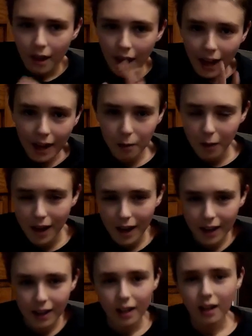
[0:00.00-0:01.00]

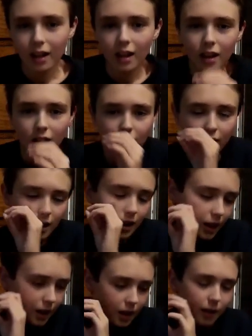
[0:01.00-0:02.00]
Anyway,
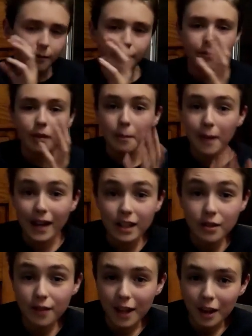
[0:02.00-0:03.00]
um, back to
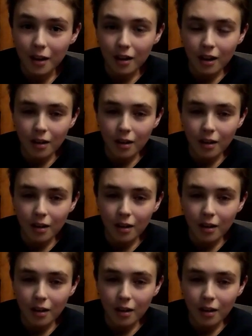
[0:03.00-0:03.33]
the video.